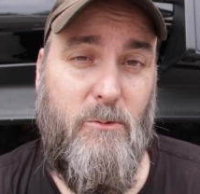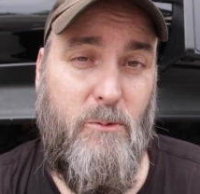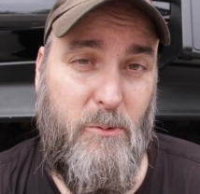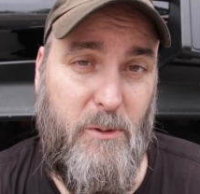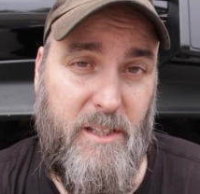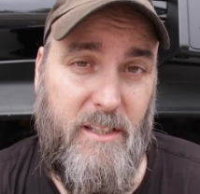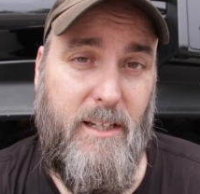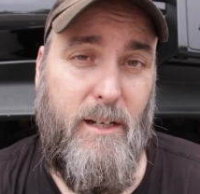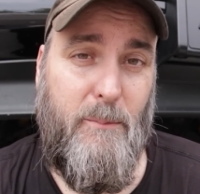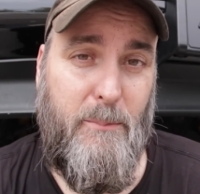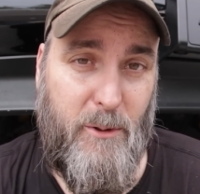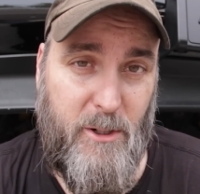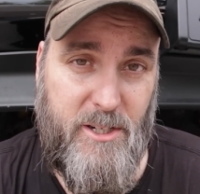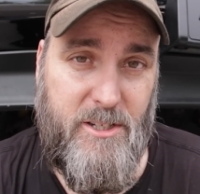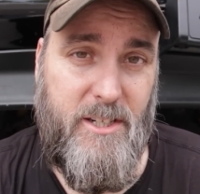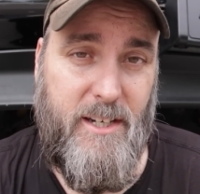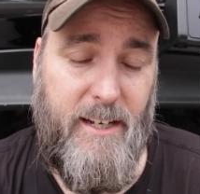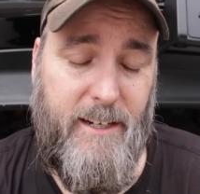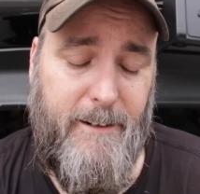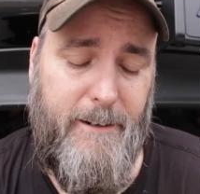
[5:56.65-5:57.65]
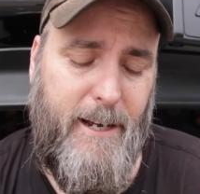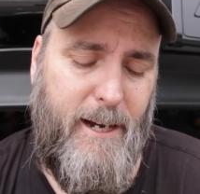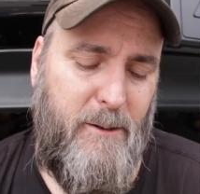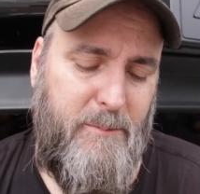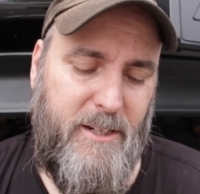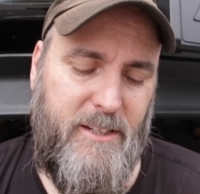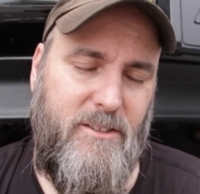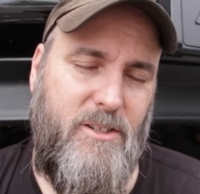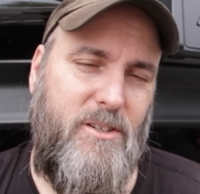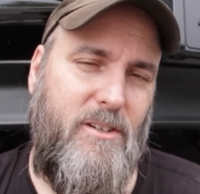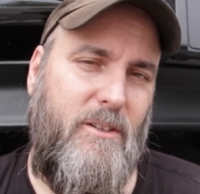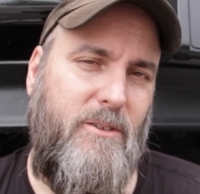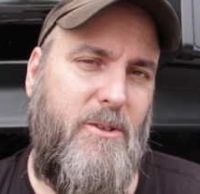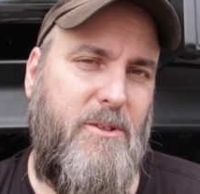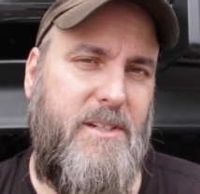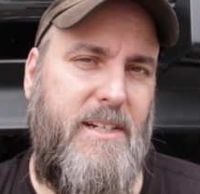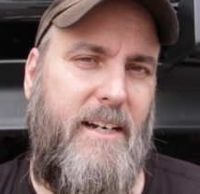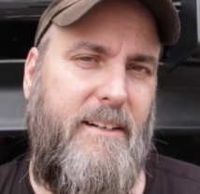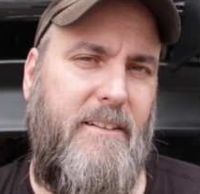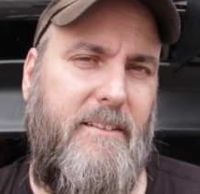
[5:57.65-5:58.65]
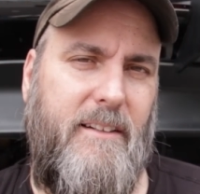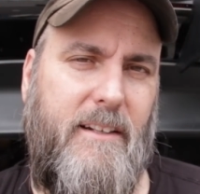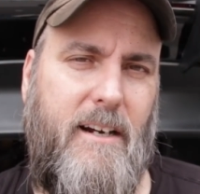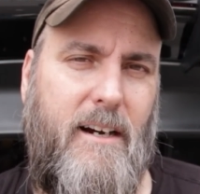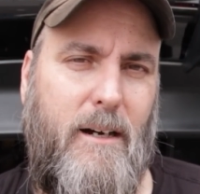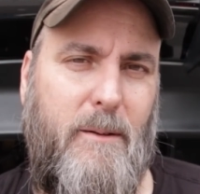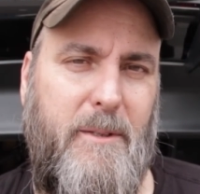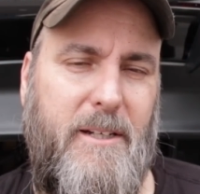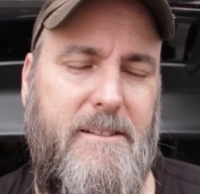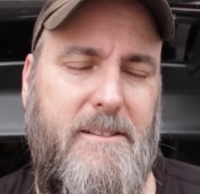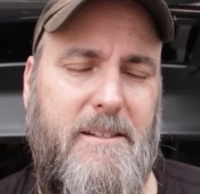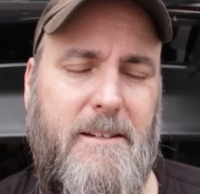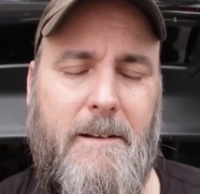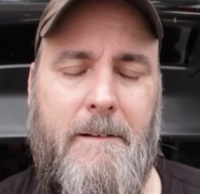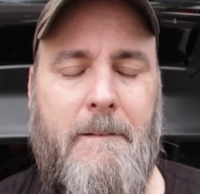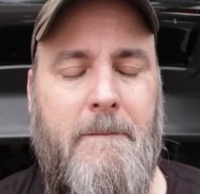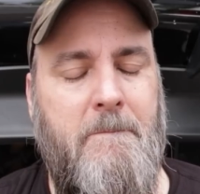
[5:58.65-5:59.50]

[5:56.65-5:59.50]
really appreciated? How about you share those down in the comments?